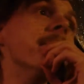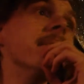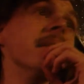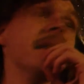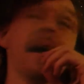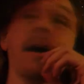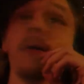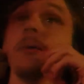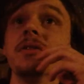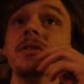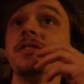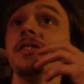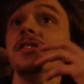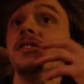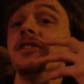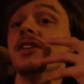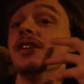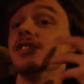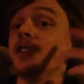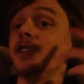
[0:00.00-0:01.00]
Which
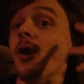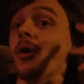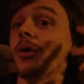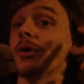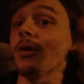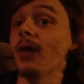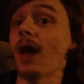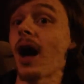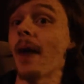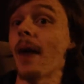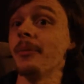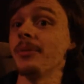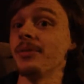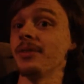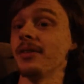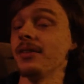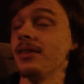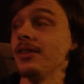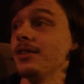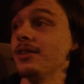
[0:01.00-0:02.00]
is the total
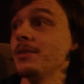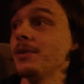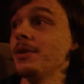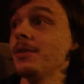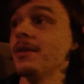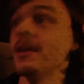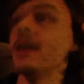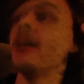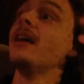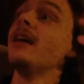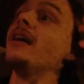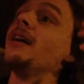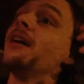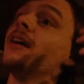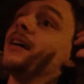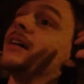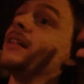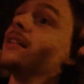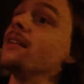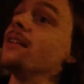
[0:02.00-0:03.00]
opposite of this movie.
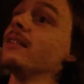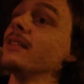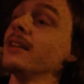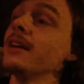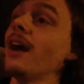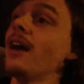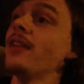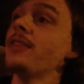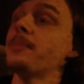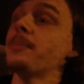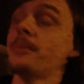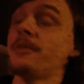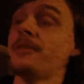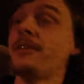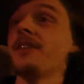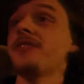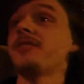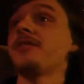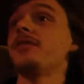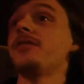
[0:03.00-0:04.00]
Leon the
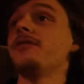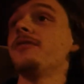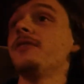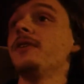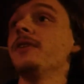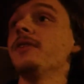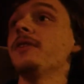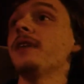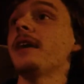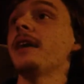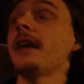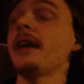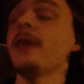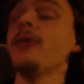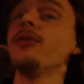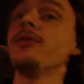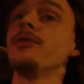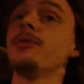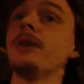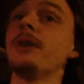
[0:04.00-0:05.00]
Professional feels like it
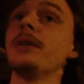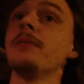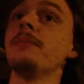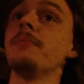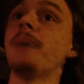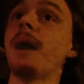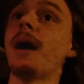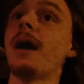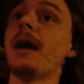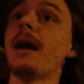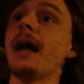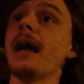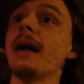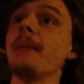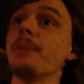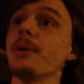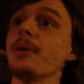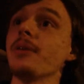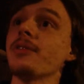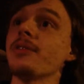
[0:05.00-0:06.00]
was written by a
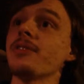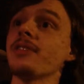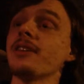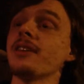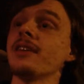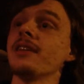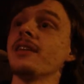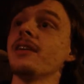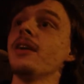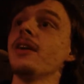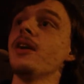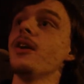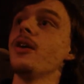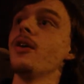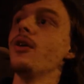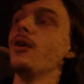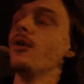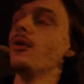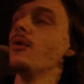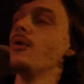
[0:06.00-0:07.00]
person
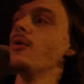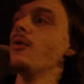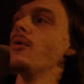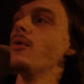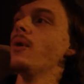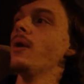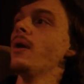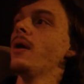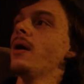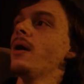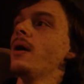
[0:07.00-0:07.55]
who